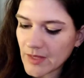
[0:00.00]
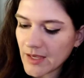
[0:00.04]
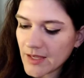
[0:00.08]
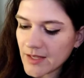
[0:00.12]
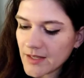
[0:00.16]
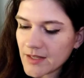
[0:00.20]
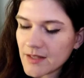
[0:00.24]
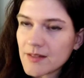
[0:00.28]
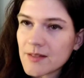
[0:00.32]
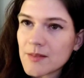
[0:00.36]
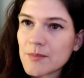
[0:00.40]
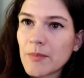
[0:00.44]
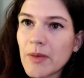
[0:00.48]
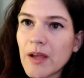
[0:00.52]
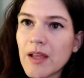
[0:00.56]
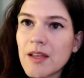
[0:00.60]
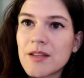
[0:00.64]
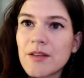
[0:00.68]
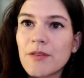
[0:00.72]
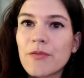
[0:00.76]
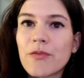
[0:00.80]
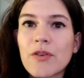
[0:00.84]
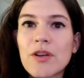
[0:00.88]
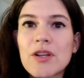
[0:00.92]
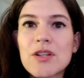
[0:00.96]
that is
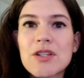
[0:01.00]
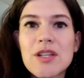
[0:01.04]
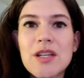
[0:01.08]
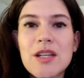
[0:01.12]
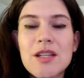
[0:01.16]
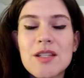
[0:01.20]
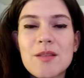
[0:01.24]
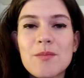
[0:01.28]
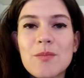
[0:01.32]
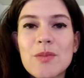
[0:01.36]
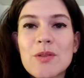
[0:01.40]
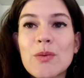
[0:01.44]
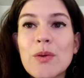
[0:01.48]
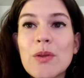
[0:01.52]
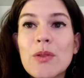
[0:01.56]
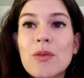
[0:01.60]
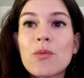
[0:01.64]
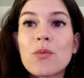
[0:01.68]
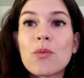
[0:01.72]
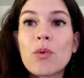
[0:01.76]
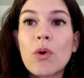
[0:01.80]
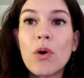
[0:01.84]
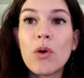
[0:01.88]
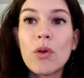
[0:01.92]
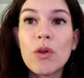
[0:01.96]
my differentiation between
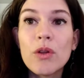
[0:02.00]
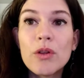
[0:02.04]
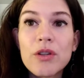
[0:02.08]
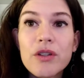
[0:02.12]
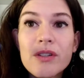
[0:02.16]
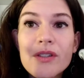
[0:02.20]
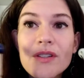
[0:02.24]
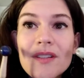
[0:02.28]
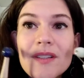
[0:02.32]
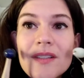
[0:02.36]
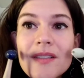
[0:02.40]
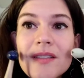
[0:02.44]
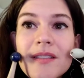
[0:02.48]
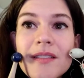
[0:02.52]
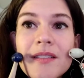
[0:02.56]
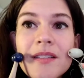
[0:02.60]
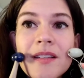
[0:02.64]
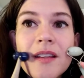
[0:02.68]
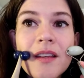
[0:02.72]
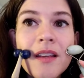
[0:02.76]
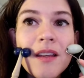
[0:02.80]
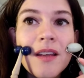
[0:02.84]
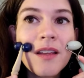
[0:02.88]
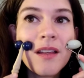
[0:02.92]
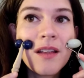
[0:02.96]
the
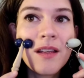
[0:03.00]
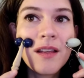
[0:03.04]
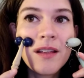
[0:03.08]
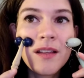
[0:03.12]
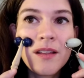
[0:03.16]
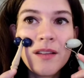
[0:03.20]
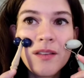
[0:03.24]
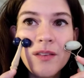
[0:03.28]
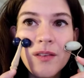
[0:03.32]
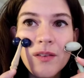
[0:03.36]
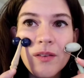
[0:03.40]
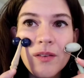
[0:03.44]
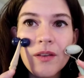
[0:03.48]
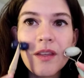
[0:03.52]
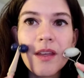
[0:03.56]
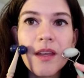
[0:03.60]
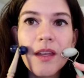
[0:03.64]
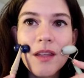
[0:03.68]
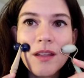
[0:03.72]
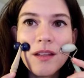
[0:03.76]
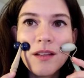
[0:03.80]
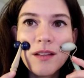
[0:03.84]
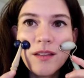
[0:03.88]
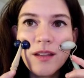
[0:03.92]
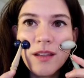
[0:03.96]
rollers. So
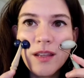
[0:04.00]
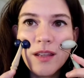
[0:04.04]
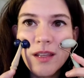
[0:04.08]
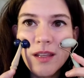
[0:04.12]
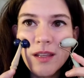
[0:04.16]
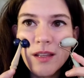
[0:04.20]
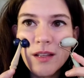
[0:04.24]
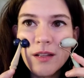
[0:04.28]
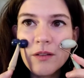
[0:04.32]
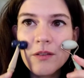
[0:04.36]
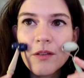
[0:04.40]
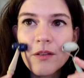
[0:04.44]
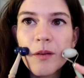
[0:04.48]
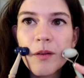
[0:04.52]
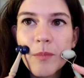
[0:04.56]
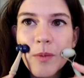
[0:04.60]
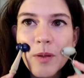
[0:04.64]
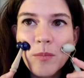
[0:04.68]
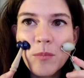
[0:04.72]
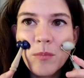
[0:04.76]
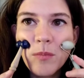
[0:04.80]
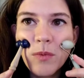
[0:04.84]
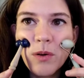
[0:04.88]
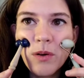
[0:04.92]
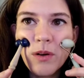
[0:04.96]
again, digging in a little
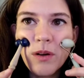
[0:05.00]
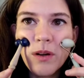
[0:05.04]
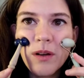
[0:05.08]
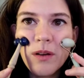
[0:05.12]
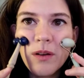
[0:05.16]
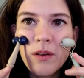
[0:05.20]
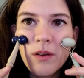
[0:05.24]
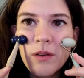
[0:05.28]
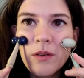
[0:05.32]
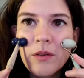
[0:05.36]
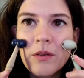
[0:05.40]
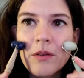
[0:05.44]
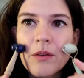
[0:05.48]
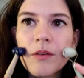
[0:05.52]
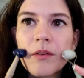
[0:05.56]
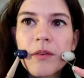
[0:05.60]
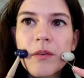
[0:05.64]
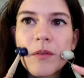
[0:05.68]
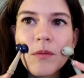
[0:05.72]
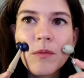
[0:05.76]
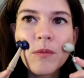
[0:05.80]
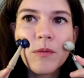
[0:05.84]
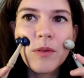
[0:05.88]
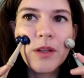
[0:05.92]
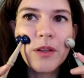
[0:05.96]
bit more
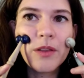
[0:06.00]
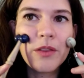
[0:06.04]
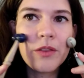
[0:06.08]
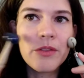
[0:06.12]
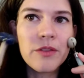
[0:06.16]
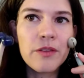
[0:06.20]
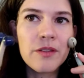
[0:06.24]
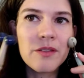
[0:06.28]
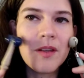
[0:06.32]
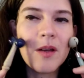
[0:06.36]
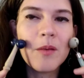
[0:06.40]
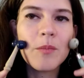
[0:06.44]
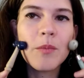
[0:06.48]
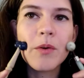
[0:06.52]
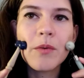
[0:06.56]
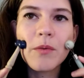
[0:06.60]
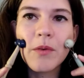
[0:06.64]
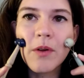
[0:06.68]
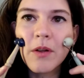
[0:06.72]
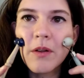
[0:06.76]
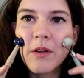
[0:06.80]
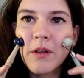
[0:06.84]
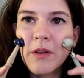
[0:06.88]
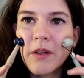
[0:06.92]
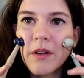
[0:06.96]
with the double
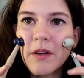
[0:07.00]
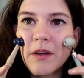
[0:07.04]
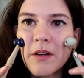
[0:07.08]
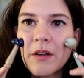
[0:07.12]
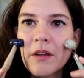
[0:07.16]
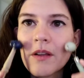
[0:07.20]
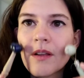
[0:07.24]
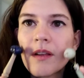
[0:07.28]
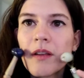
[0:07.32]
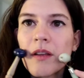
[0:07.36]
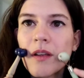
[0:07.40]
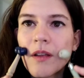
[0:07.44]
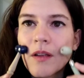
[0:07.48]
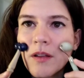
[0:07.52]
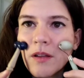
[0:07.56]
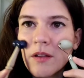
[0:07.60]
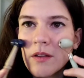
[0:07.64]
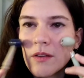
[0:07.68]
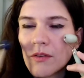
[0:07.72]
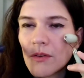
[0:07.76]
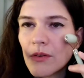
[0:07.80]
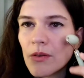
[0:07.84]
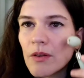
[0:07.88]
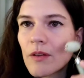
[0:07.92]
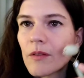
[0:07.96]
roller,
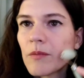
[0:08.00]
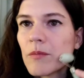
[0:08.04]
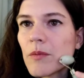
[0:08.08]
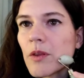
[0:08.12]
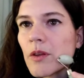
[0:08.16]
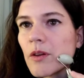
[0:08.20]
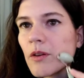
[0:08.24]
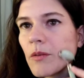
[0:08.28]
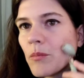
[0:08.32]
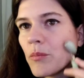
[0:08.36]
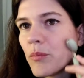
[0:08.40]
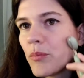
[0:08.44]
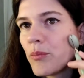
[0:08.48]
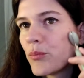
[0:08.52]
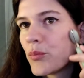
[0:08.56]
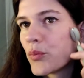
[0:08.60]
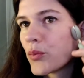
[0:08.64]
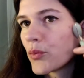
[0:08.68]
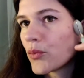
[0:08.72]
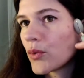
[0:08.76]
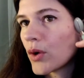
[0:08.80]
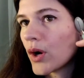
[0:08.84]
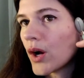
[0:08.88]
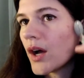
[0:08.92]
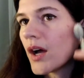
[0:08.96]
doing the
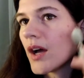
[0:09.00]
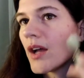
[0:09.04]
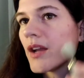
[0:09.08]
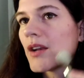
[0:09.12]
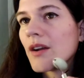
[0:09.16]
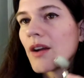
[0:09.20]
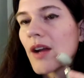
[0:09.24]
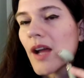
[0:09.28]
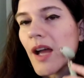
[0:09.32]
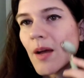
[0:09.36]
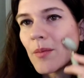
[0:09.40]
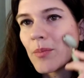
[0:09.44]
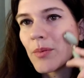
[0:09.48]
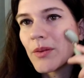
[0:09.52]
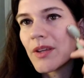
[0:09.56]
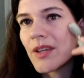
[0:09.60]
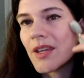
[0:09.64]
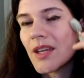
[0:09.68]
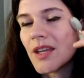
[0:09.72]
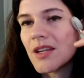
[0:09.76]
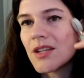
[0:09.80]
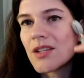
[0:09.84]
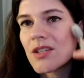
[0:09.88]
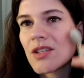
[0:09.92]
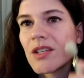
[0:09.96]
broader
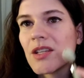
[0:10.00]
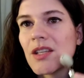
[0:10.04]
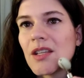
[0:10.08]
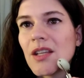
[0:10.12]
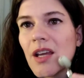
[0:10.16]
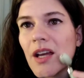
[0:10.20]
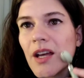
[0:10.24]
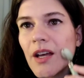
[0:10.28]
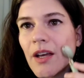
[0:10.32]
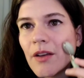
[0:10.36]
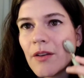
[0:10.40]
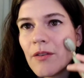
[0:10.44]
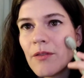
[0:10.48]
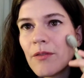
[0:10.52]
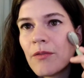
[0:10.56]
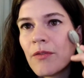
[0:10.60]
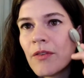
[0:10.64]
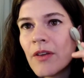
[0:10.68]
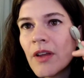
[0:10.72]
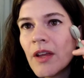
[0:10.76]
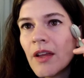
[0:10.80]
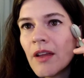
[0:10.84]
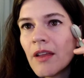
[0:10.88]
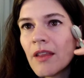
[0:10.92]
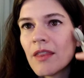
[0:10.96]
application
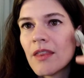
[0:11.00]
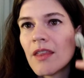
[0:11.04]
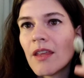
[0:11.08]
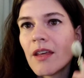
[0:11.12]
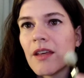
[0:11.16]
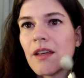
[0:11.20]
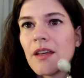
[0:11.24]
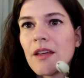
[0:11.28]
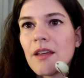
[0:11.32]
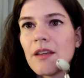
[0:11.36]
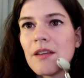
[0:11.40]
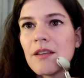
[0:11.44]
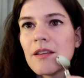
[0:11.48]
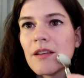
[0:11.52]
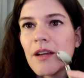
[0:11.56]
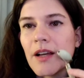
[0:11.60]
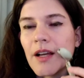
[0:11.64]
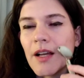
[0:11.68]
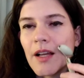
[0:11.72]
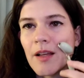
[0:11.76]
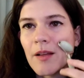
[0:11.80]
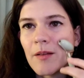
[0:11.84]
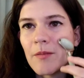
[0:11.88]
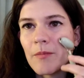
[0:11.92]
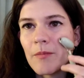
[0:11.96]
of the